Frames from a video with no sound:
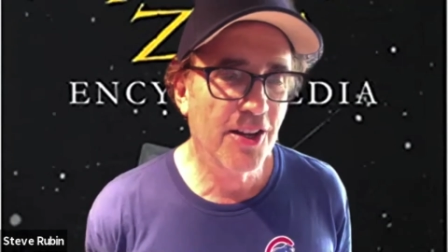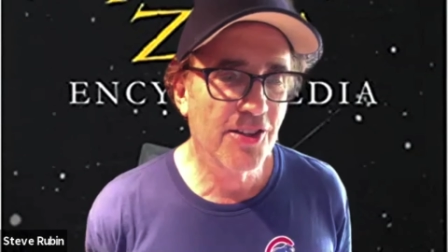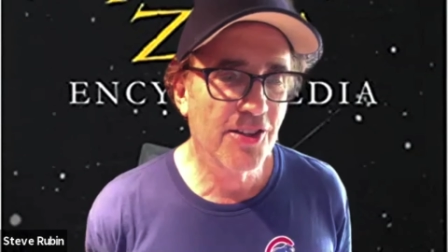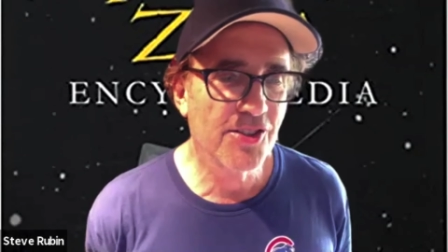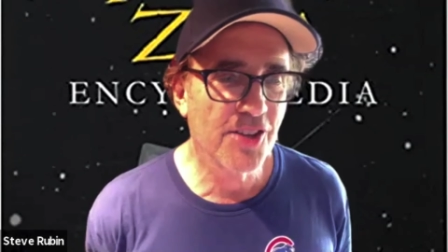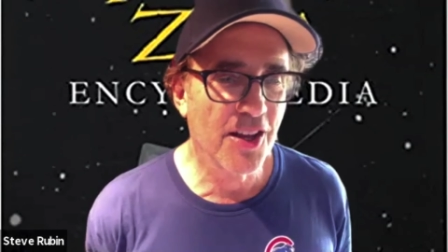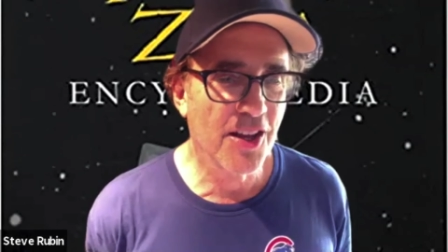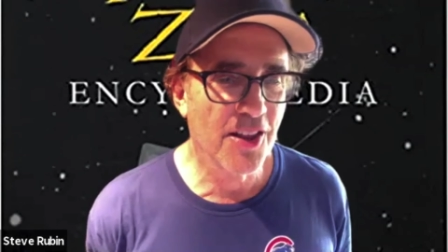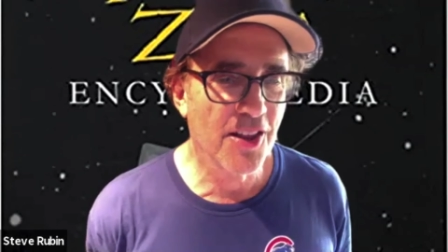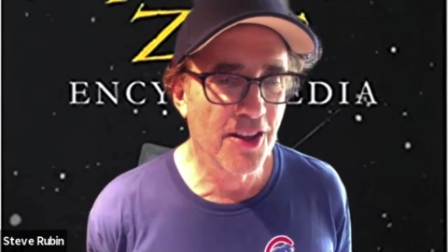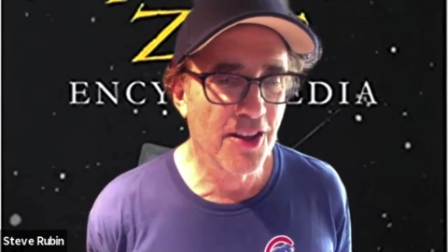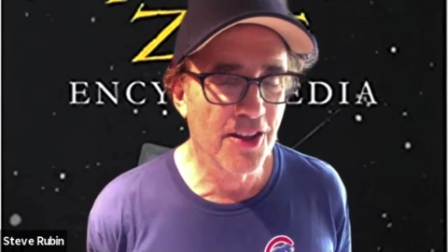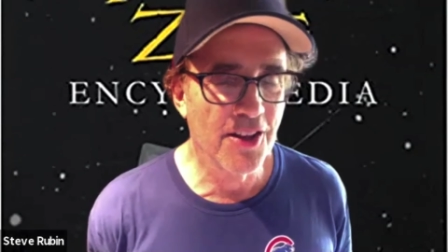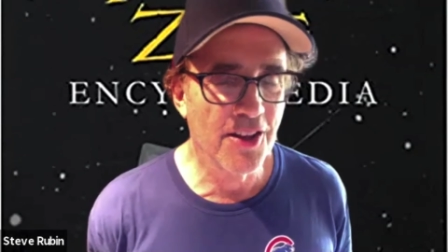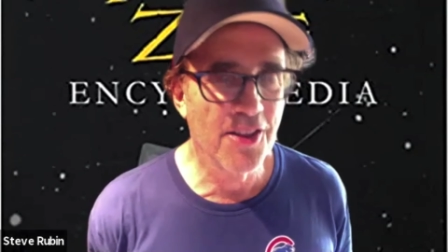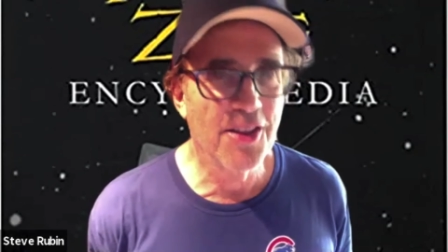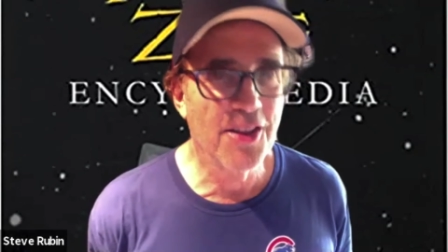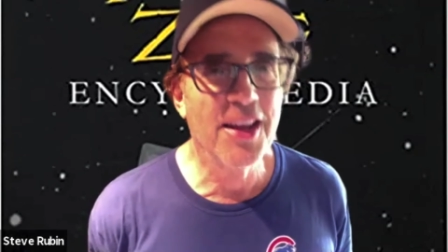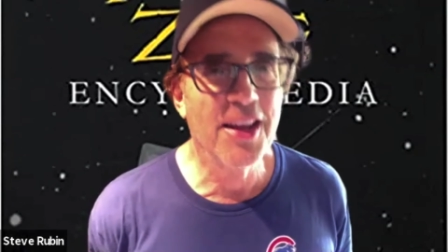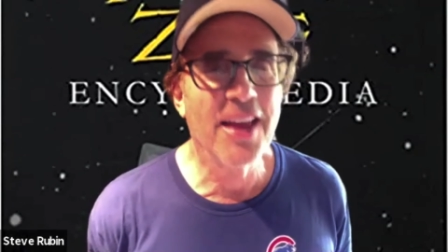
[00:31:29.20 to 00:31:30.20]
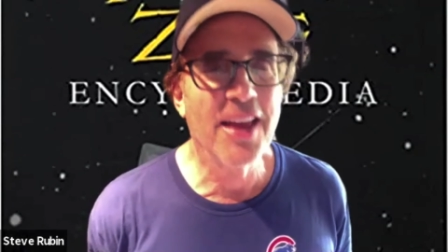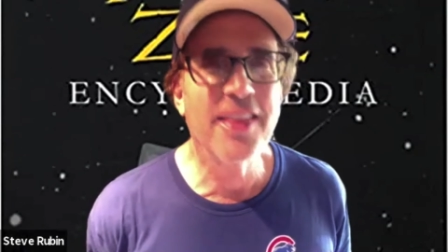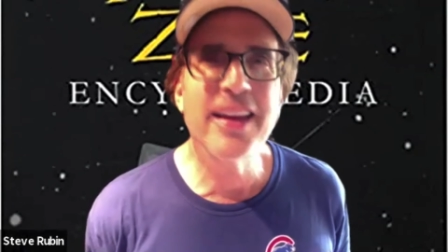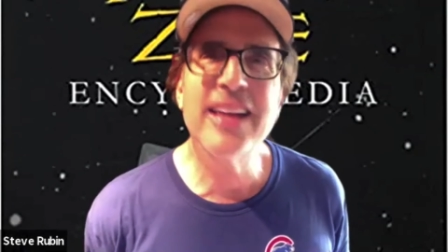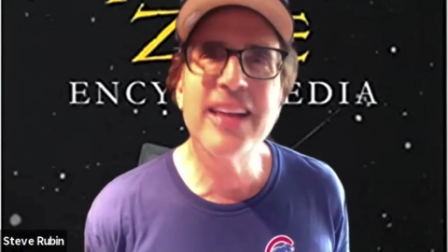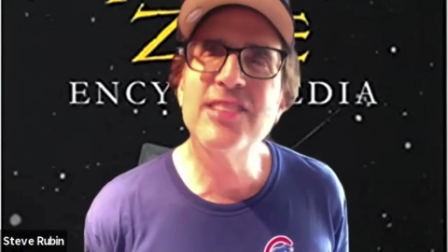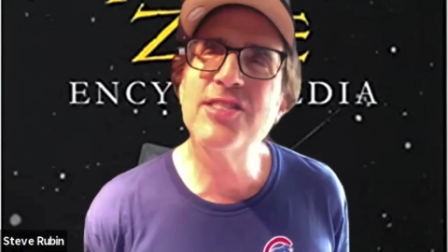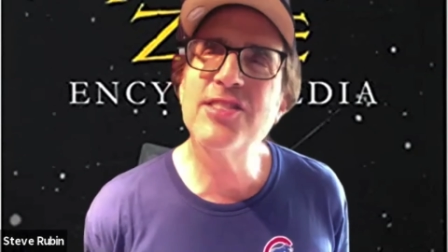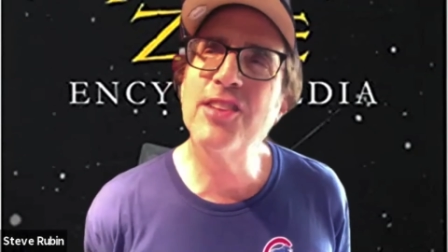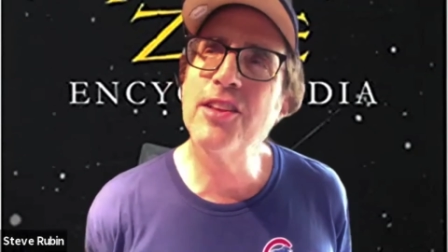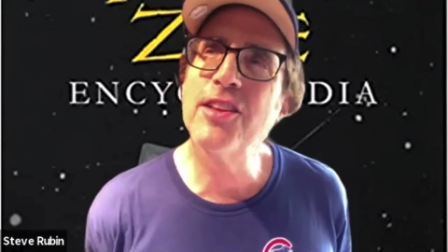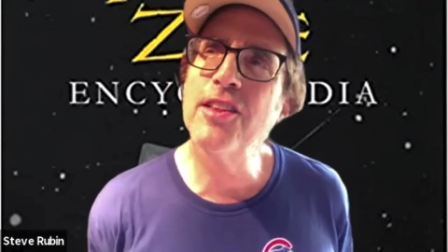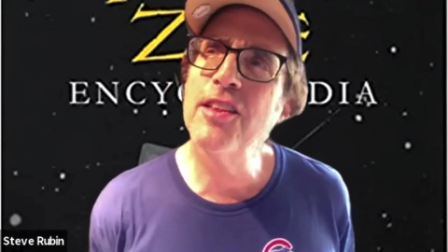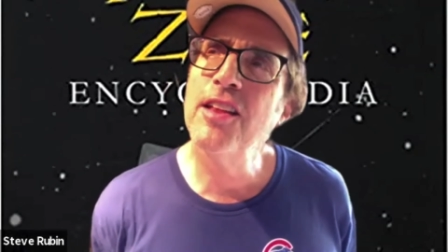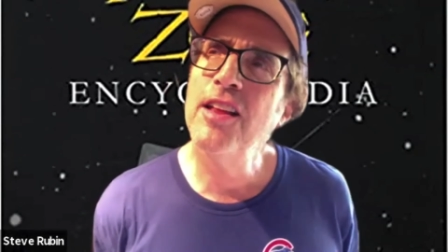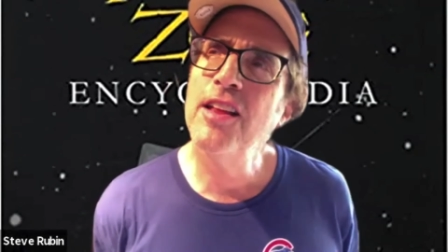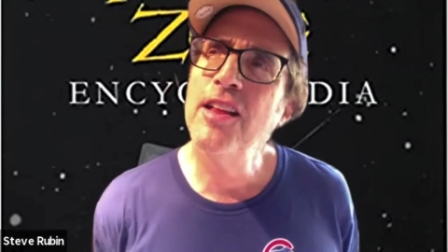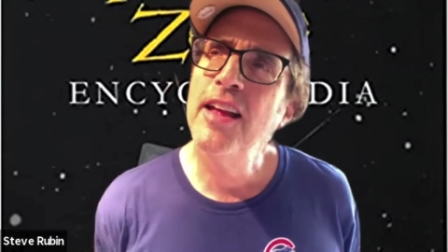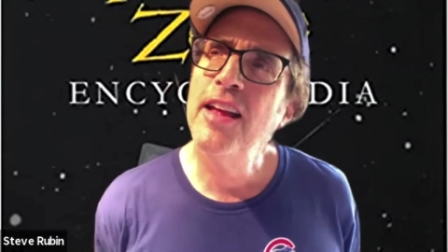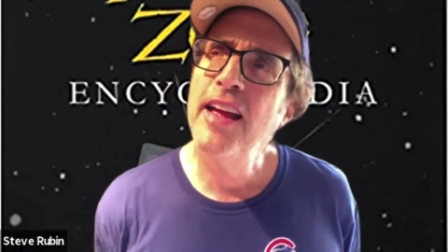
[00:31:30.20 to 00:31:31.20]
um, uh, the the I think it's the
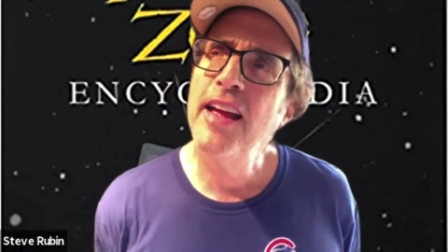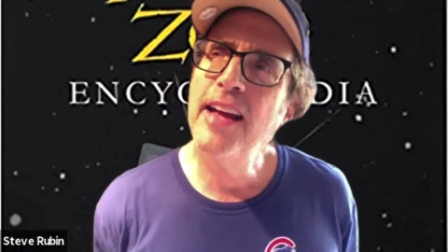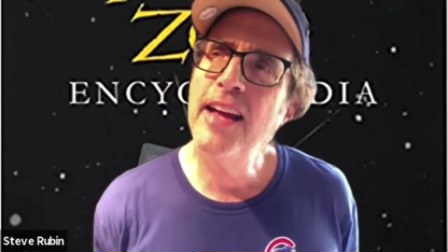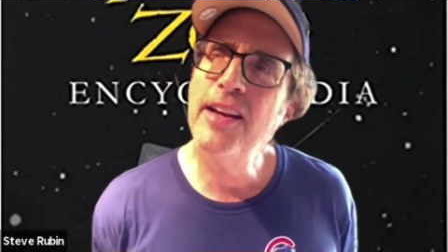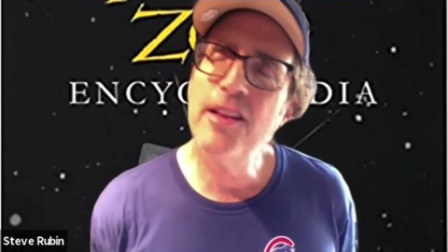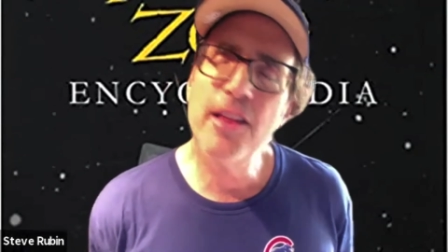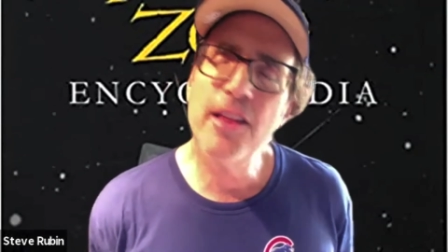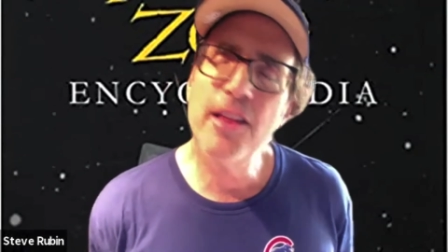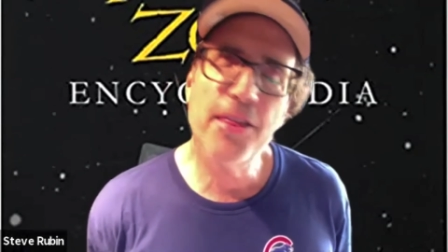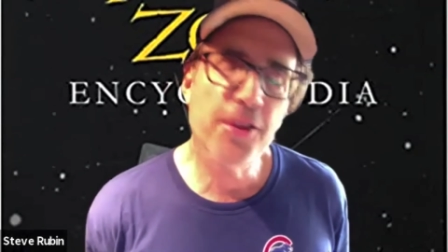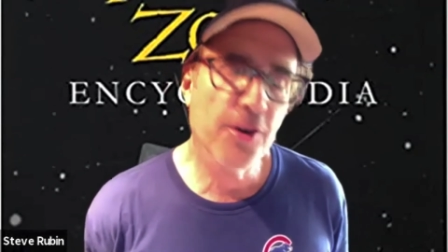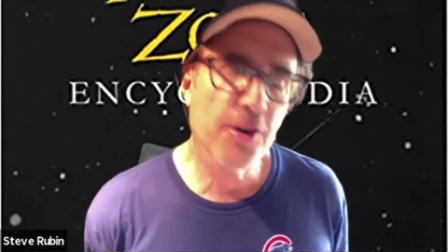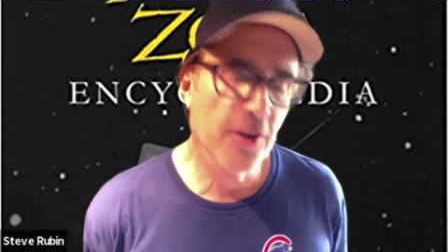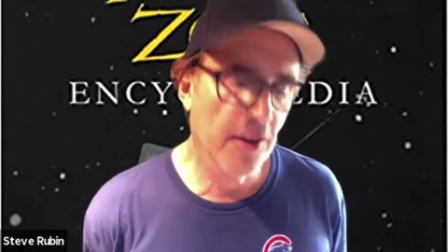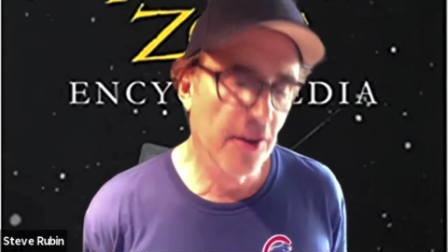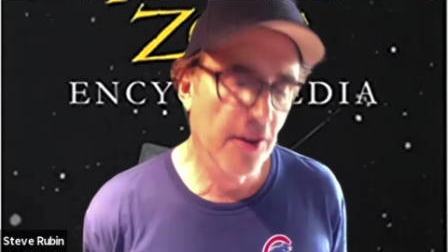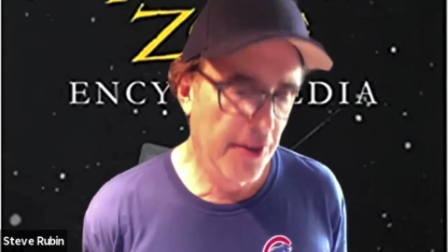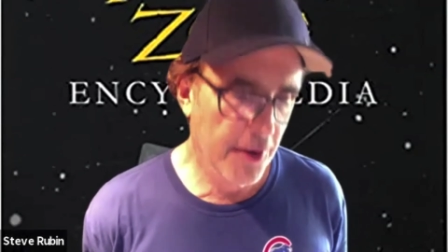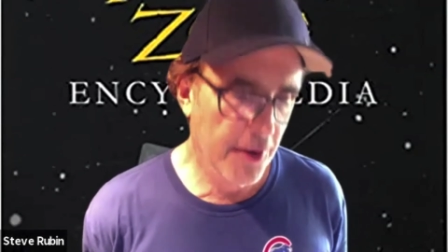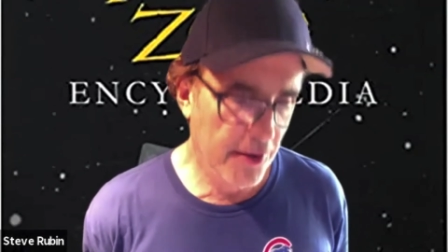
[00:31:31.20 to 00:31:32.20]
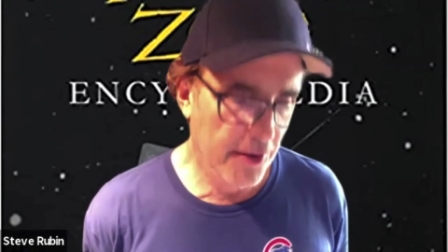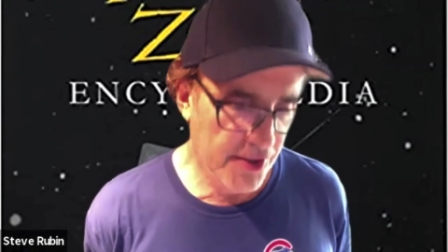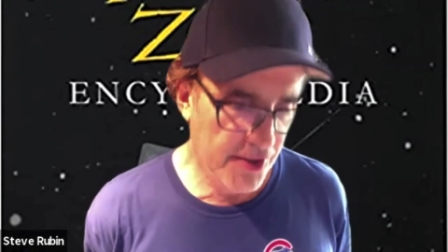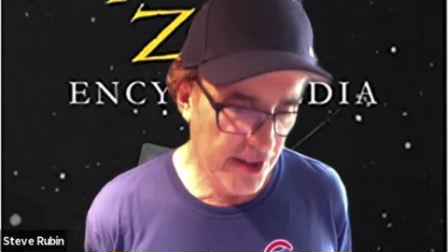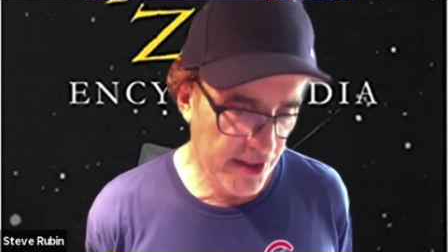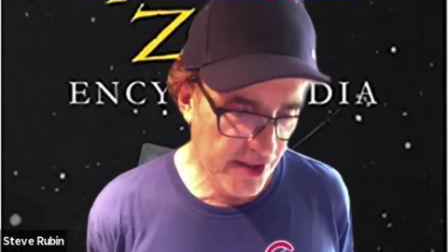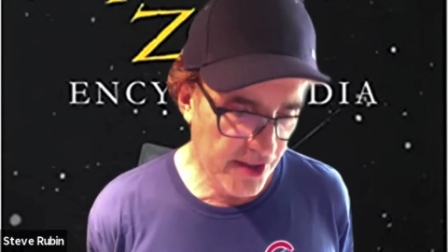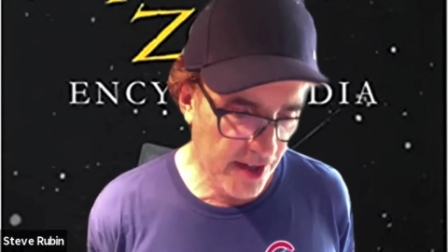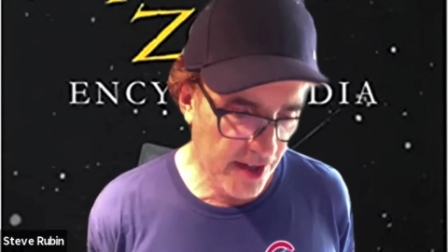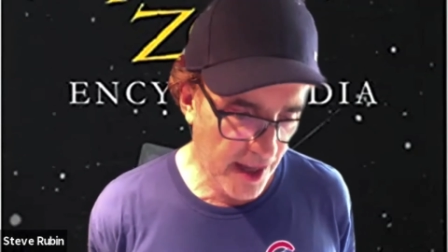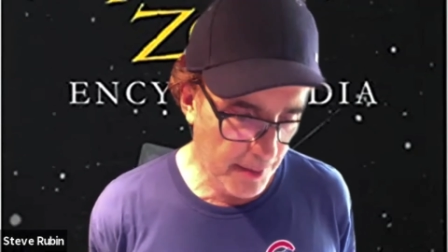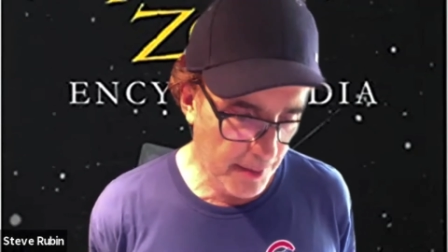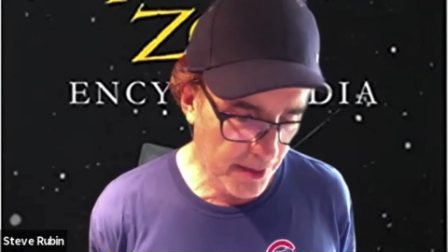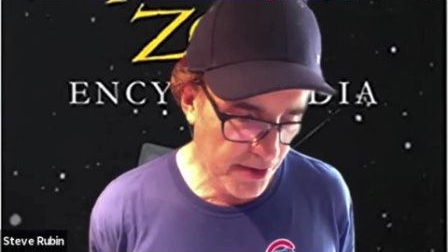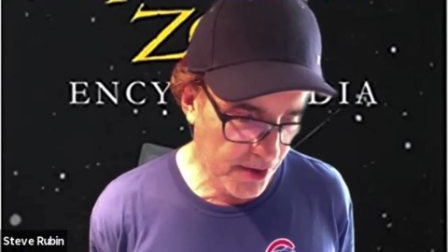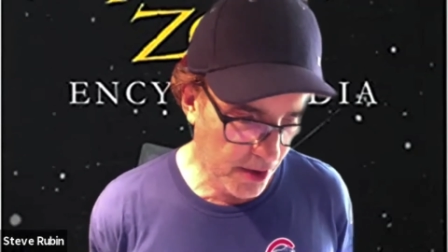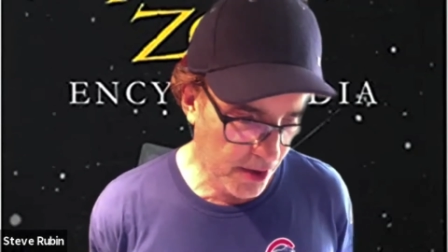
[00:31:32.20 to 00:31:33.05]
end of the thir- uh, third season episode